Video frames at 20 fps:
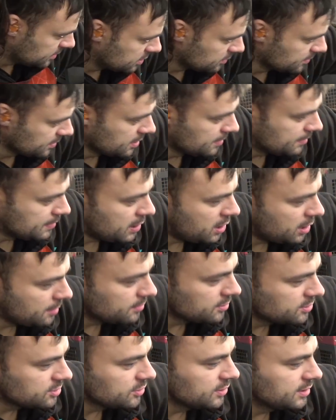little bit of
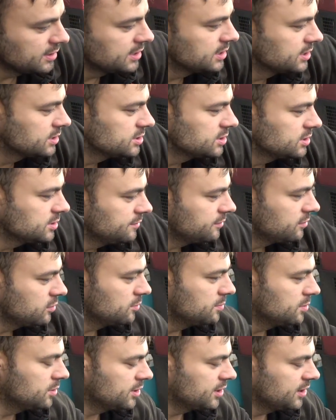pipe between each
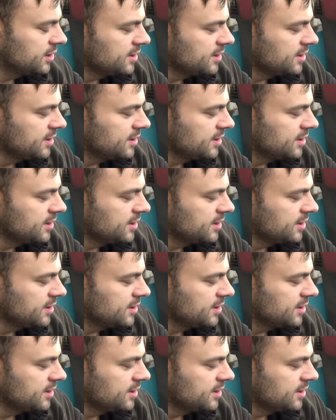throttle body.